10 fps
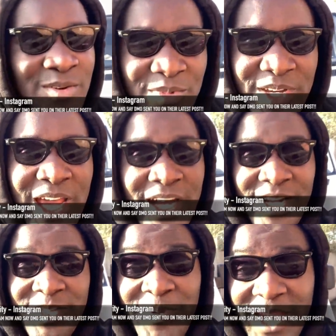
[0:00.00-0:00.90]
but now I'm going
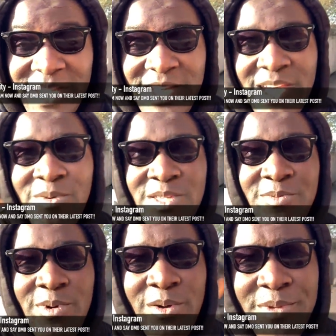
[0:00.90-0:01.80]
to explain exactly
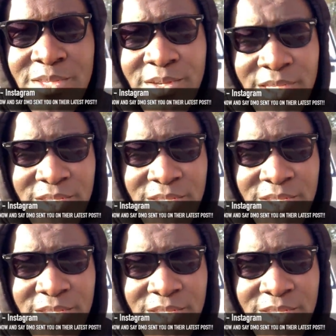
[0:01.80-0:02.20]
what we've been doing.